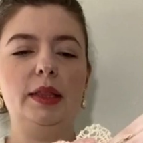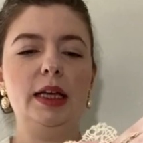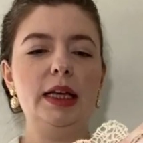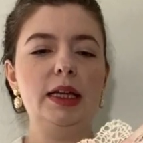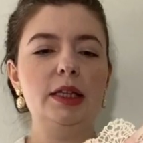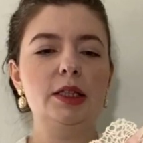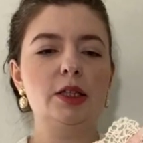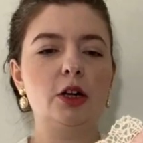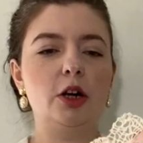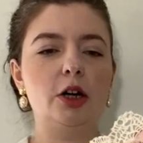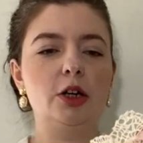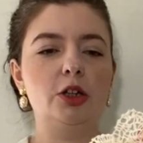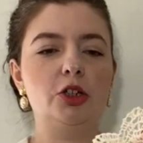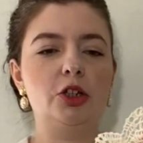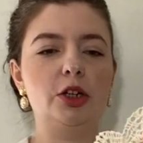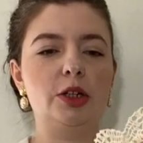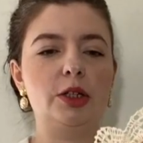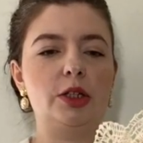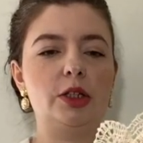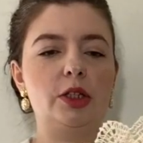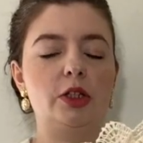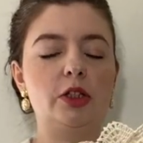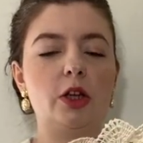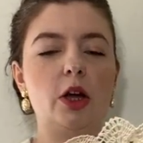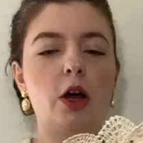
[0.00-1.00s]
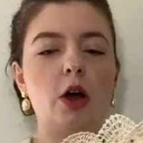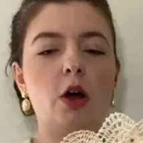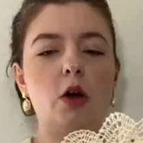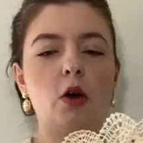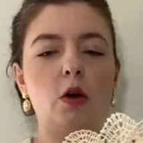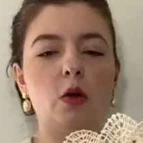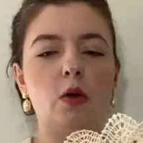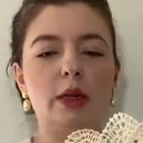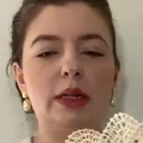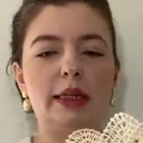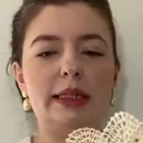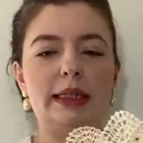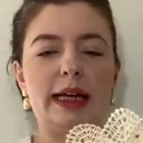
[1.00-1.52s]
These are just
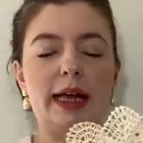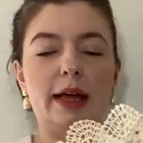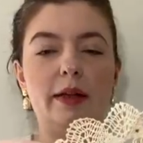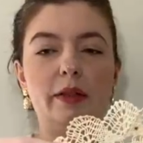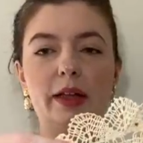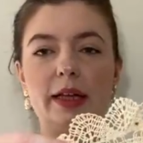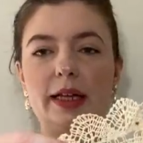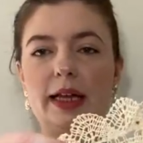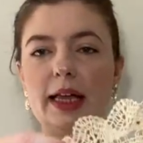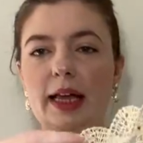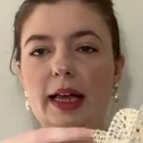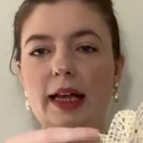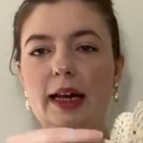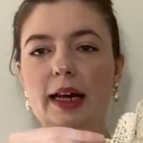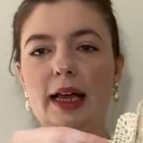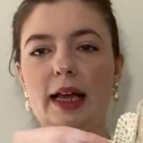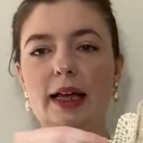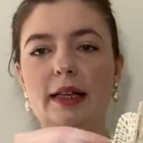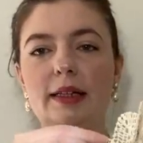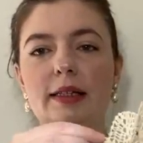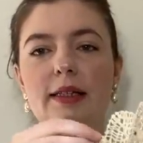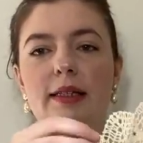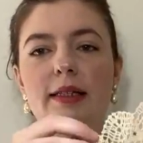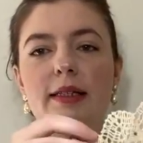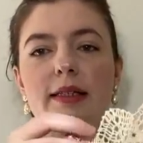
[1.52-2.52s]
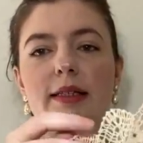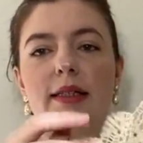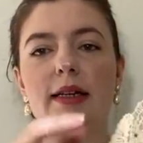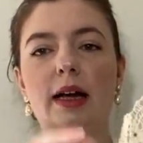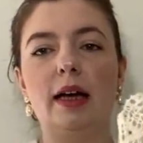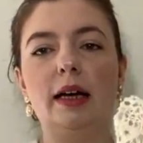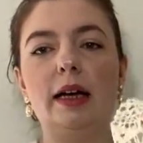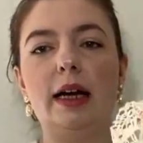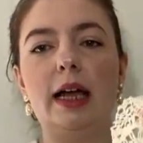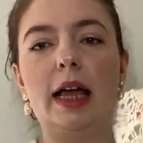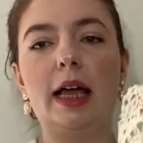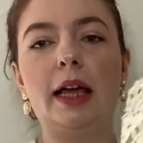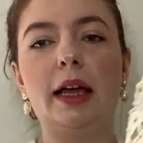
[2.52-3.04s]
so delicate and
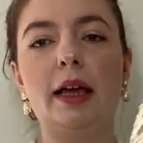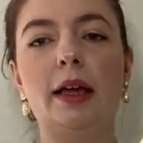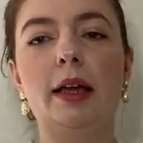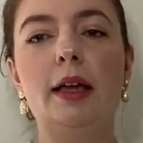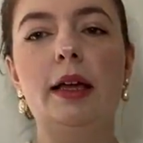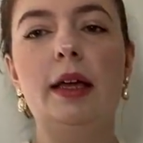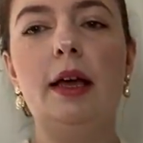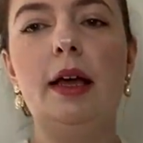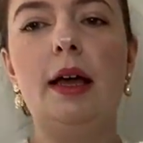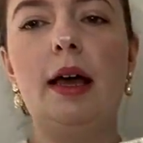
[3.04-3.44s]
stunning.